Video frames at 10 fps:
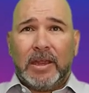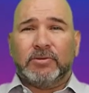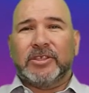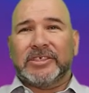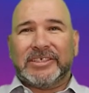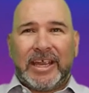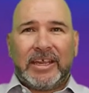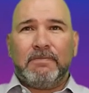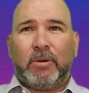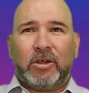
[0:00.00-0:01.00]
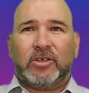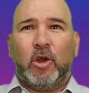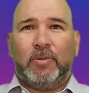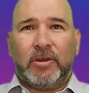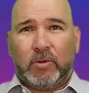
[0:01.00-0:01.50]
It was the second park
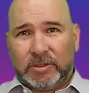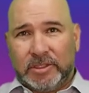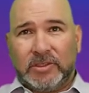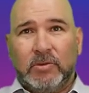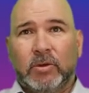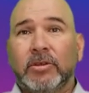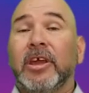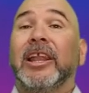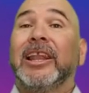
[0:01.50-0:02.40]
to open in Walt Disney World,